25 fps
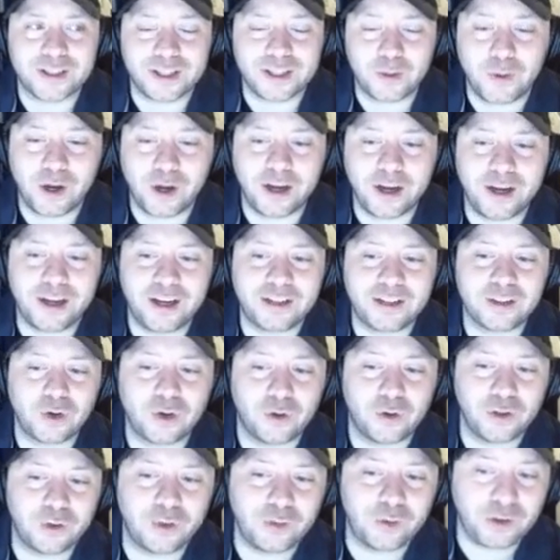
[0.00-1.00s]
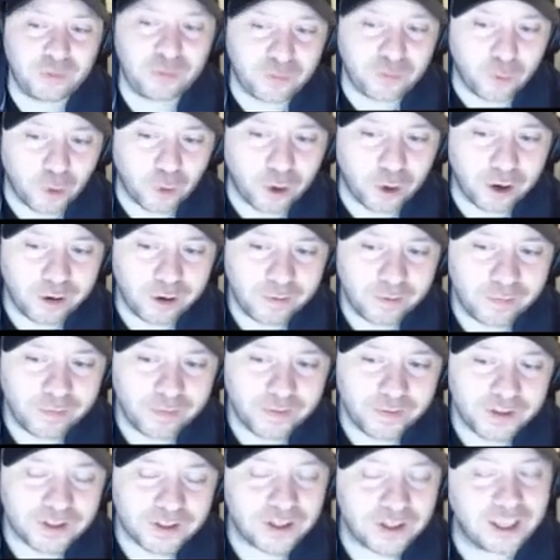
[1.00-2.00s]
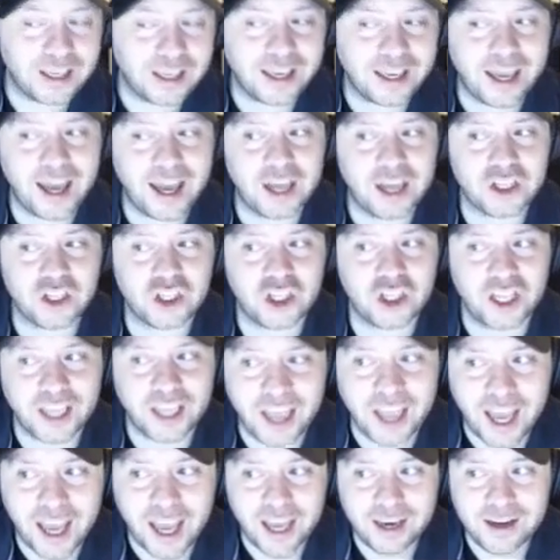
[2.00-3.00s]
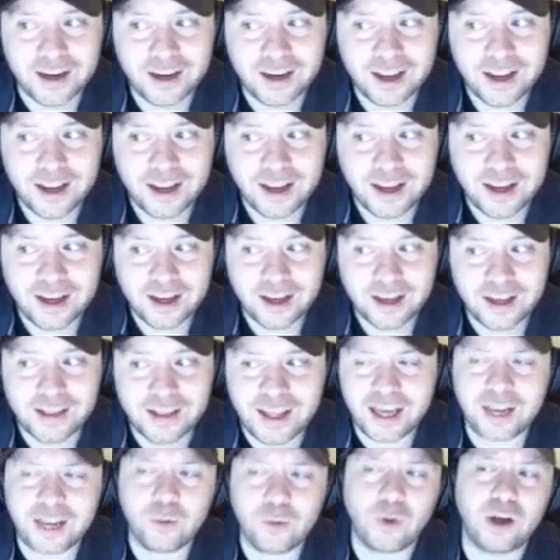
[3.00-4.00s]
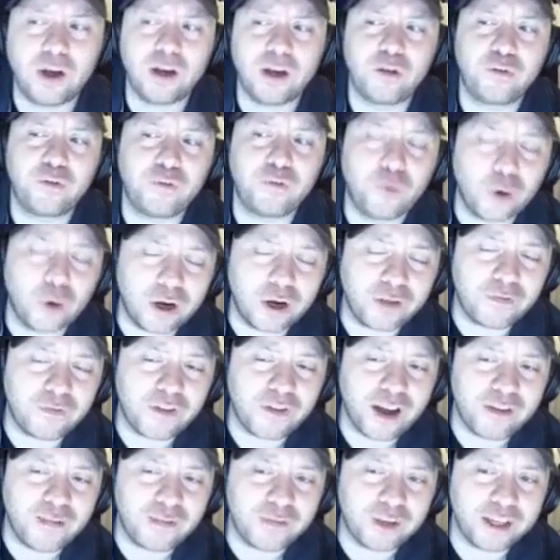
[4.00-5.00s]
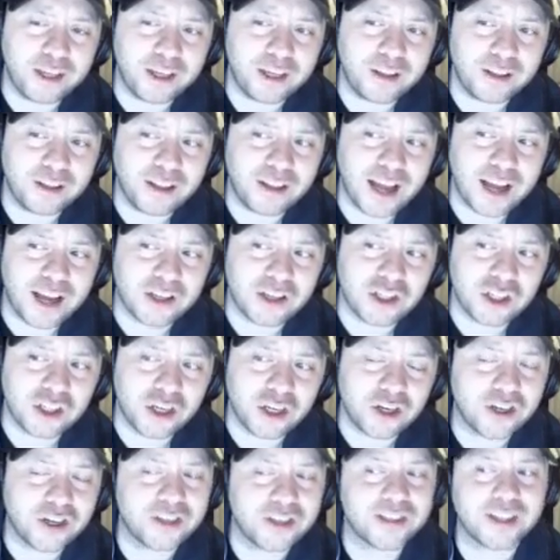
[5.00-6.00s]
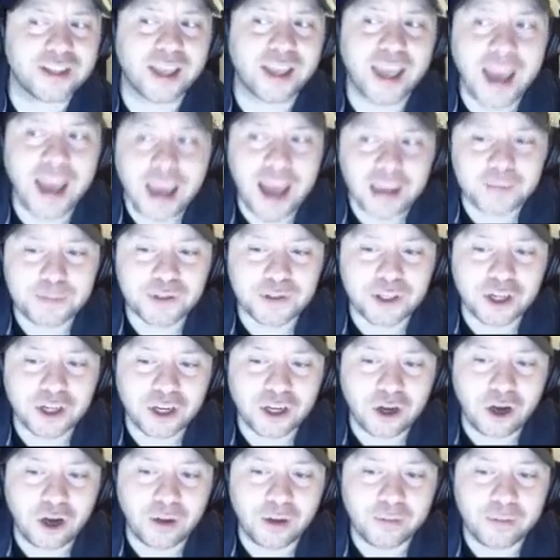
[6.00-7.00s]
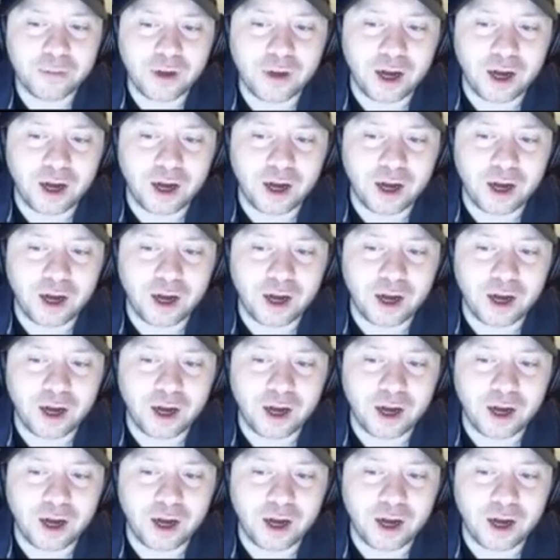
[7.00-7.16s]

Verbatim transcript: He wanted it to only be 4, so he can cash in again. And then he wanted $45 million the last year because the cap's going to go up.